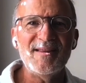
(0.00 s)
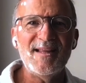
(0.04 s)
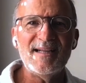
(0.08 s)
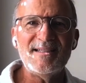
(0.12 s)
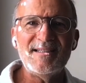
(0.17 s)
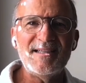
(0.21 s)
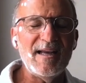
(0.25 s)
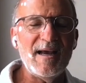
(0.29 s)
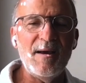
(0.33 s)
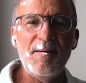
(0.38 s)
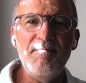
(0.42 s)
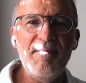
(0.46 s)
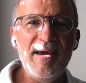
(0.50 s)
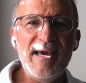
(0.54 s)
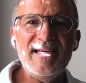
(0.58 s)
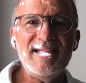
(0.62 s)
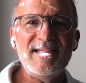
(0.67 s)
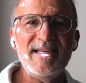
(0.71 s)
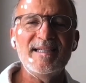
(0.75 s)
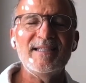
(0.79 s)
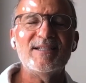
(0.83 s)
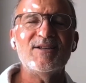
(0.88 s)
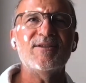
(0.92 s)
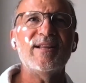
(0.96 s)
that's
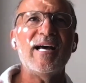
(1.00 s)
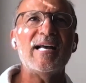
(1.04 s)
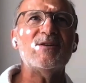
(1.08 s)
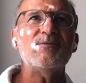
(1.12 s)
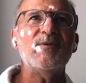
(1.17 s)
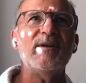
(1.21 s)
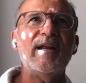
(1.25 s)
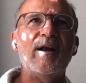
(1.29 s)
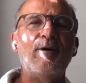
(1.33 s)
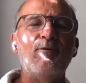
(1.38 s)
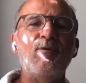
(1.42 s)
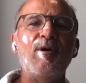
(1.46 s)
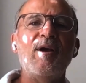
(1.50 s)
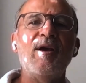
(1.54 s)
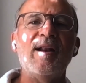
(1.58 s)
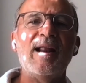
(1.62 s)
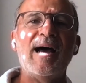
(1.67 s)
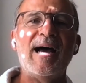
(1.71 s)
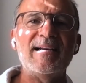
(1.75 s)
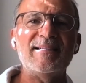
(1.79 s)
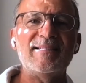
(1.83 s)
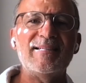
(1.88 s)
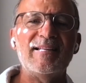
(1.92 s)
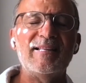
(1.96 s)
amazing. So that's when I
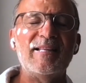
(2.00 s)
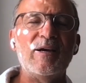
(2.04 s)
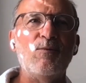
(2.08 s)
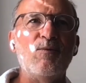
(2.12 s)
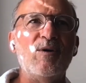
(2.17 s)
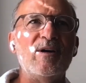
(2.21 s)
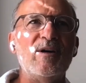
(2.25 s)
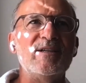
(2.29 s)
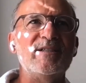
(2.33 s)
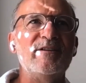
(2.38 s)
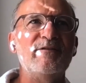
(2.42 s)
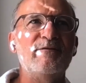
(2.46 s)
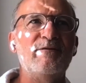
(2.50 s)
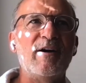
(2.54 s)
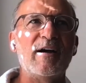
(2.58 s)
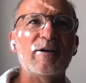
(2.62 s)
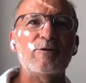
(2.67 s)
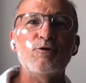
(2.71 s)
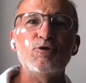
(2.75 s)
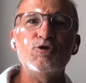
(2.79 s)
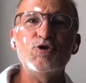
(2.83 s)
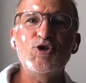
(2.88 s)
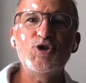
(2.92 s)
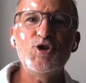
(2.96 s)
realized that there was, in
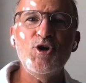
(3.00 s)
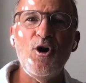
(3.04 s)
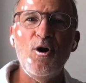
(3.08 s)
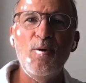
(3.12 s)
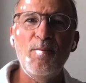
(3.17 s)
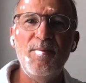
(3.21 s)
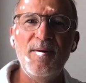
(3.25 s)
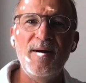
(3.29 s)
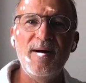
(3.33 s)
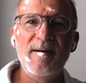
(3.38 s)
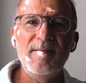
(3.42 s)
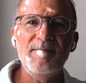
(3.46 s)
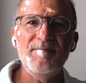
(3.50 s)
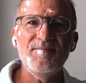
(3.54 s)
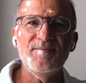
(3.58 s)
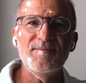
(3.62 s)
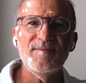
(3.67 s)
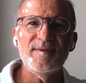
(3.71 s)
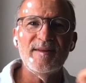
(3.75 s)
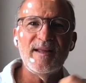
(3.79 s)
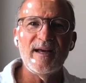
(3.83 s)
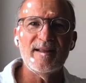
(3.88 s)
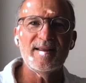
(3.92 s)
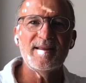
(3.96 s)
fact, a job
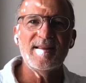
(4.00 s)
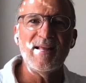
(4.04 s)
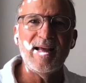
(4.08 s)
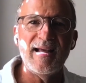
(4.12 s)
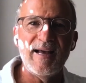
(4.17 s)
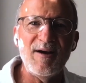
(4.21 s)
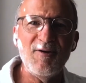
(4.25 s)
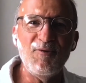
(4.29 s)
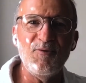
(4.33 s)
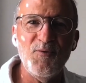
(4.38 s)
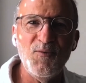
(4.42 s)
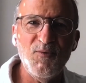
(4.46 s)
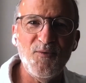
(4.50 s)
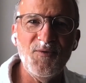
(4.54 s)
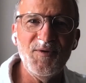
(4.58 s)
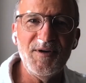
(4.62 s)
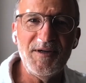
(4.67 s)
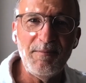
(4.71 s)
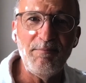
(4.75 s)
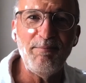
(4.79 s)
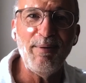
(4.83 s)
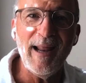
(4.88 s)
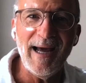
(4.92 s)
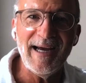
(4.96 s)
that
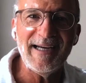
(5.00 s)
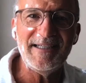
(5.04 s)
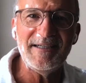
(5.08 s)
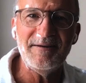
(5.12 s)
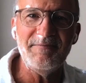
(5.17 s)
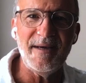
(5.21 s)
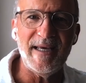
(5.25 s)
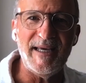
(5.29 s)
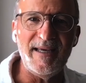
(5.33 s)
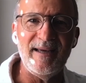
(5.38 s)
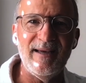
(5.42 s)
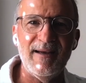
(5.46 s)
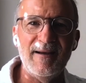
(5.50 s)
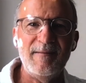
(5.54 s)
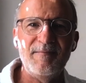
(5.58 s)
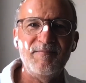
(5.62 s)
would apply to me.